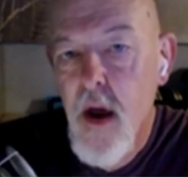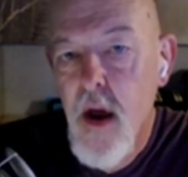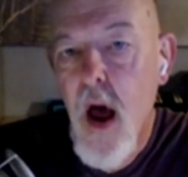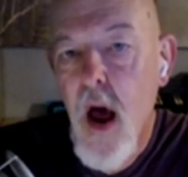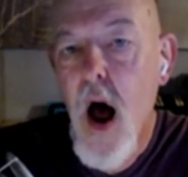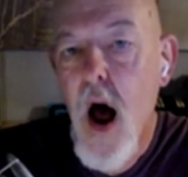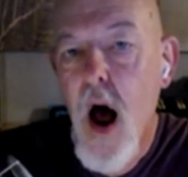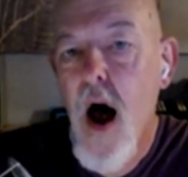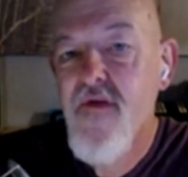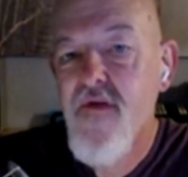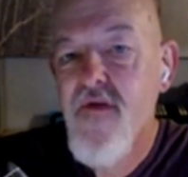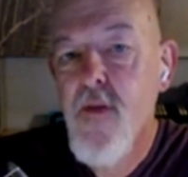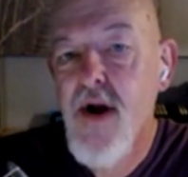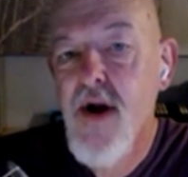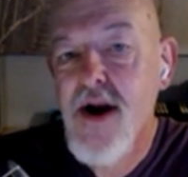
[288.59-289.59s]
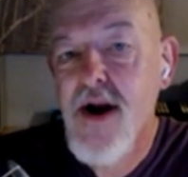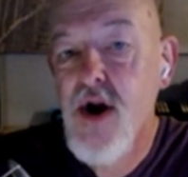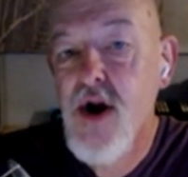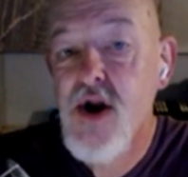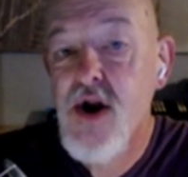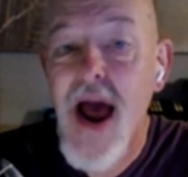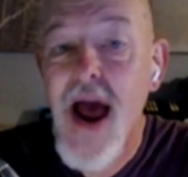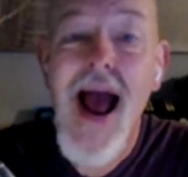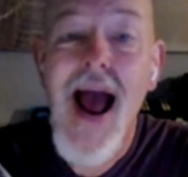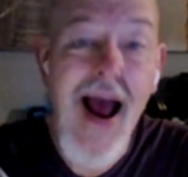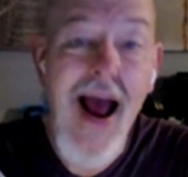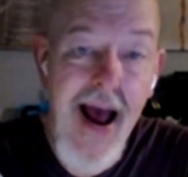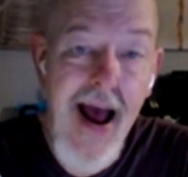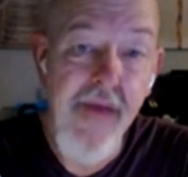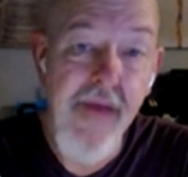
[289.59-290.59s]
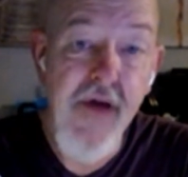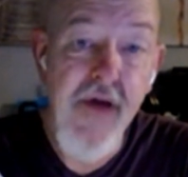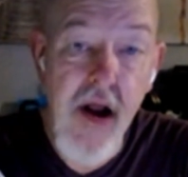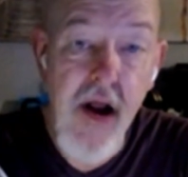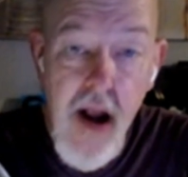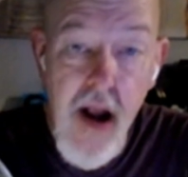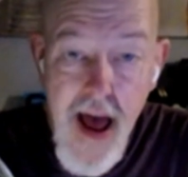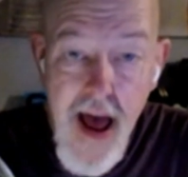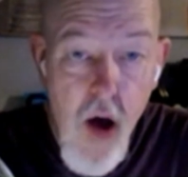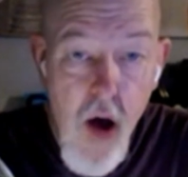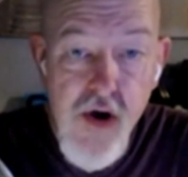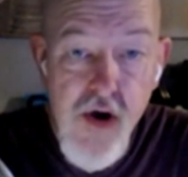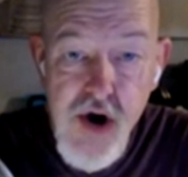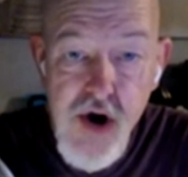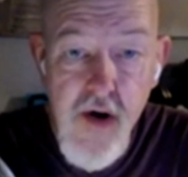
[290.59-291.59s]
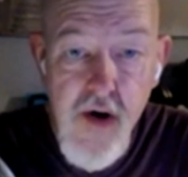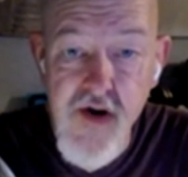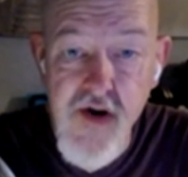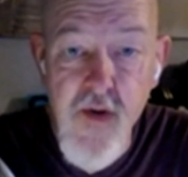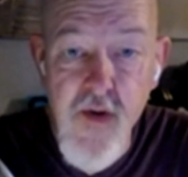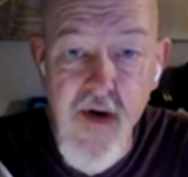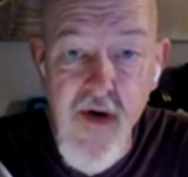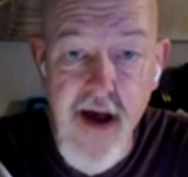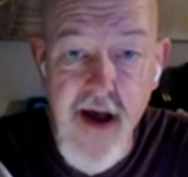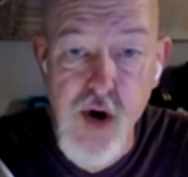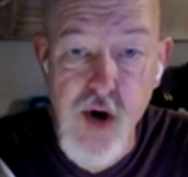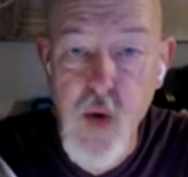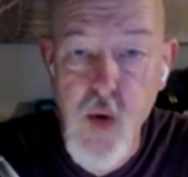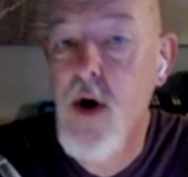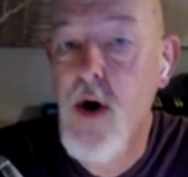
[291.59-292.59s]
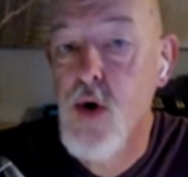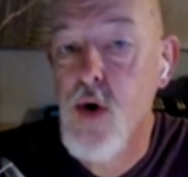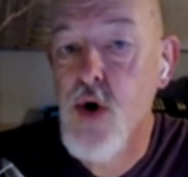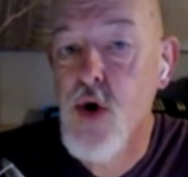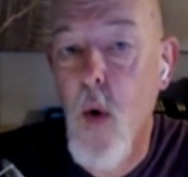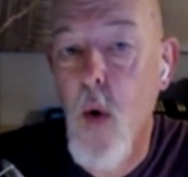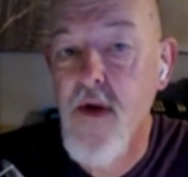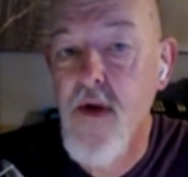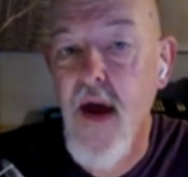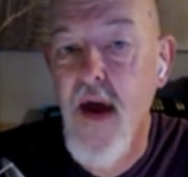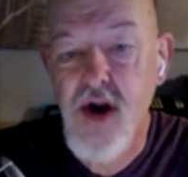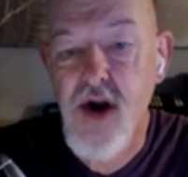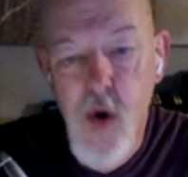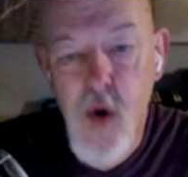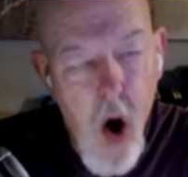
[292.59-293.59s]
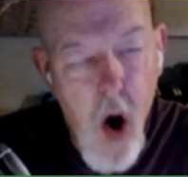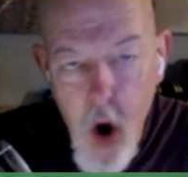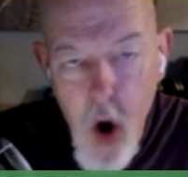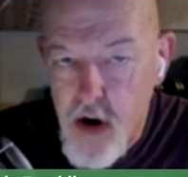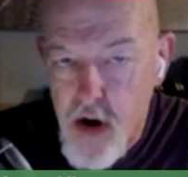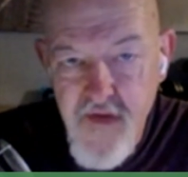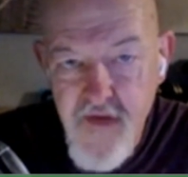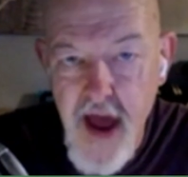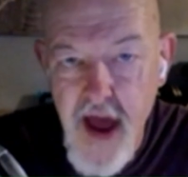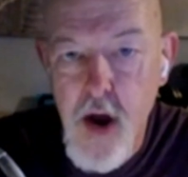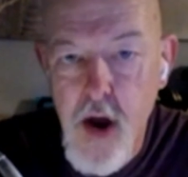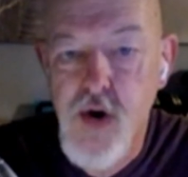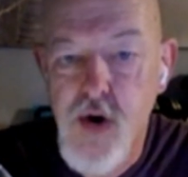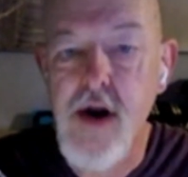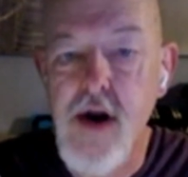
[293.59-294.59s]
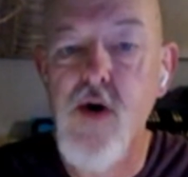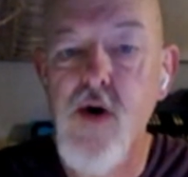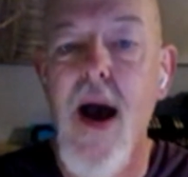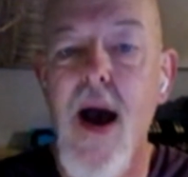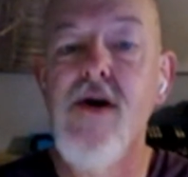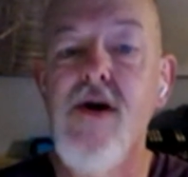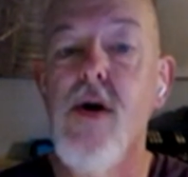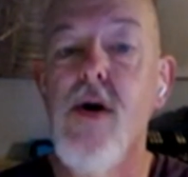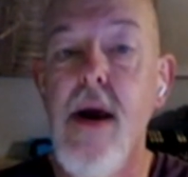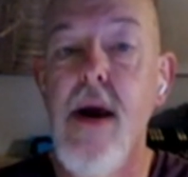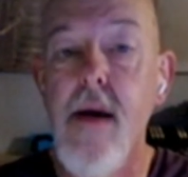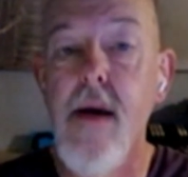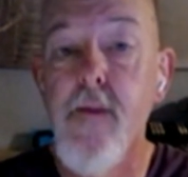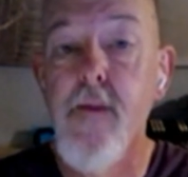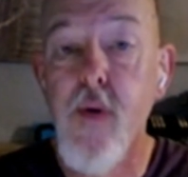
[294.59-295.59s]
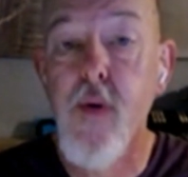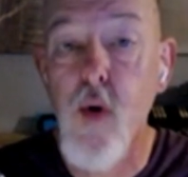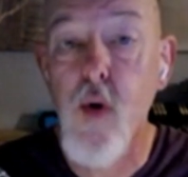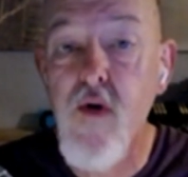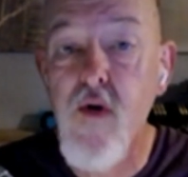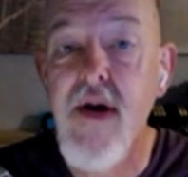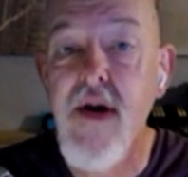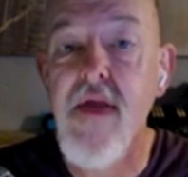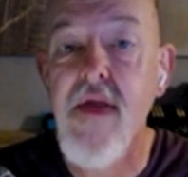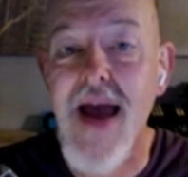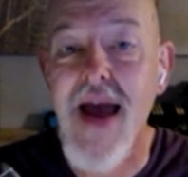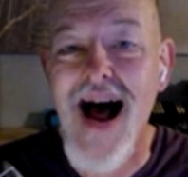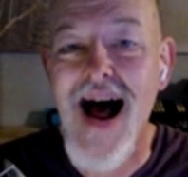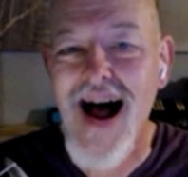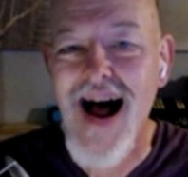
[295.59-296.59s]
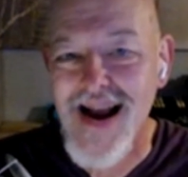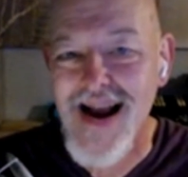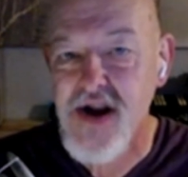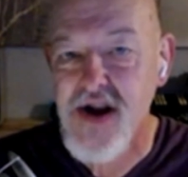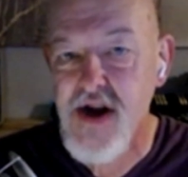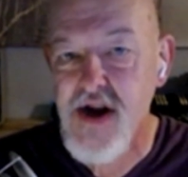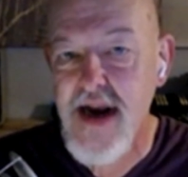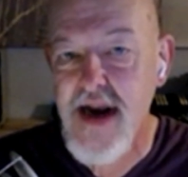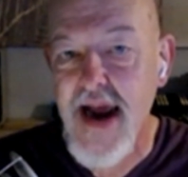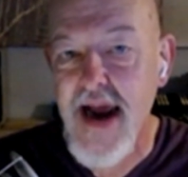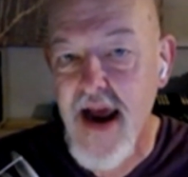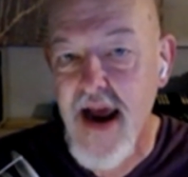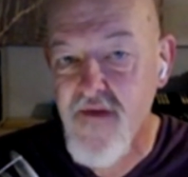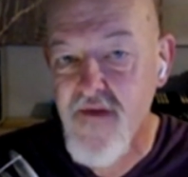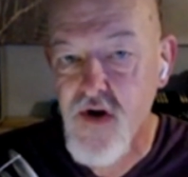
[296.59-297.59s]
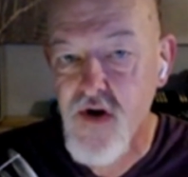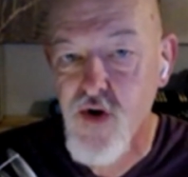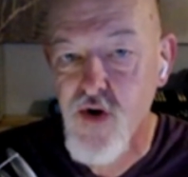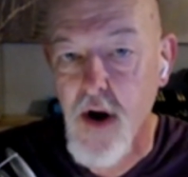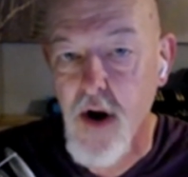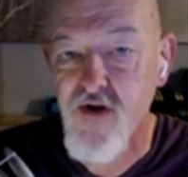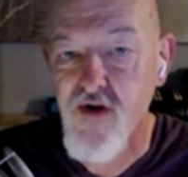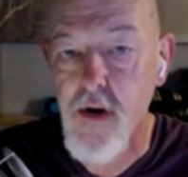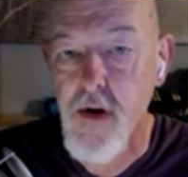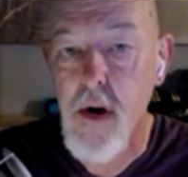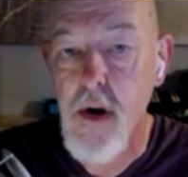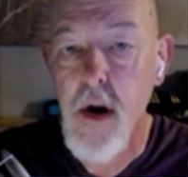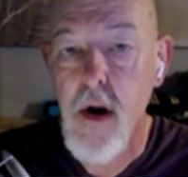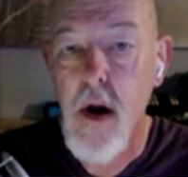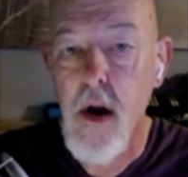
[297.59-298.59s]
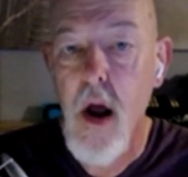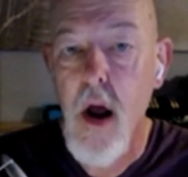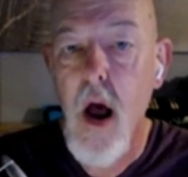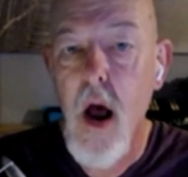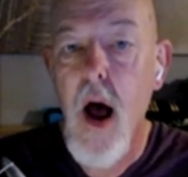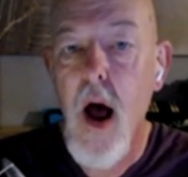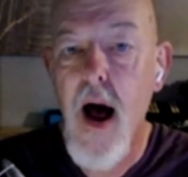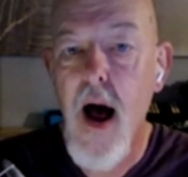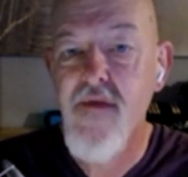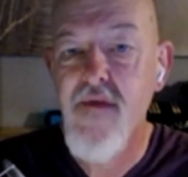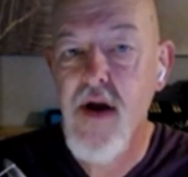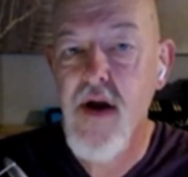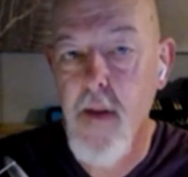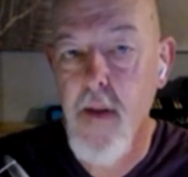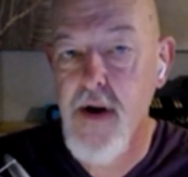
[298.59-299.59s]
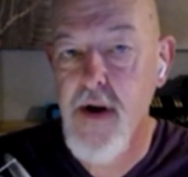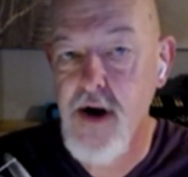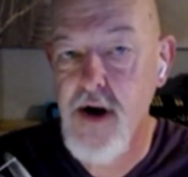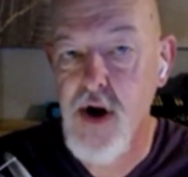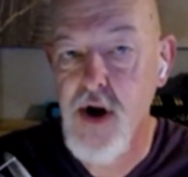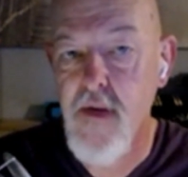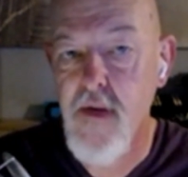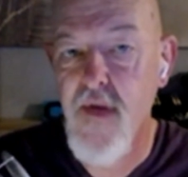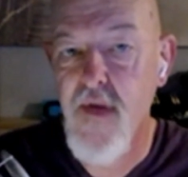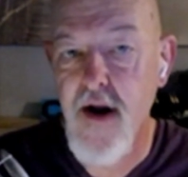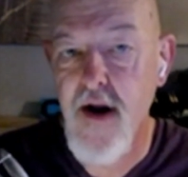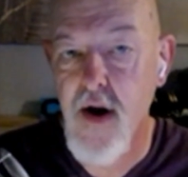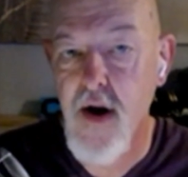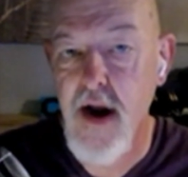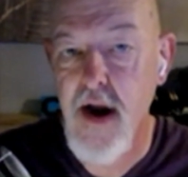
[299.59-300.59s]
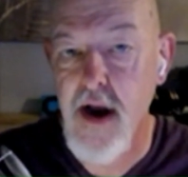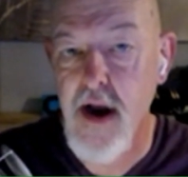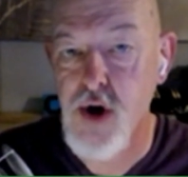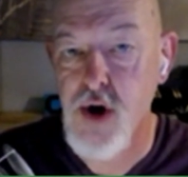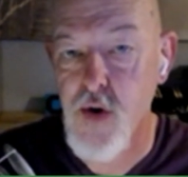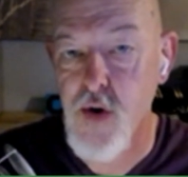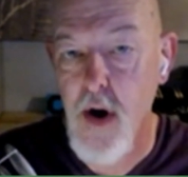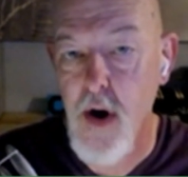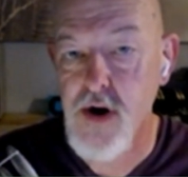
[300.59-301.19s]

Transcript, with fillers: of the protection is at the cloud service providers where you're storing things. So all of that goes into actually improving the IT infrastructure of the companies that are getting insurance.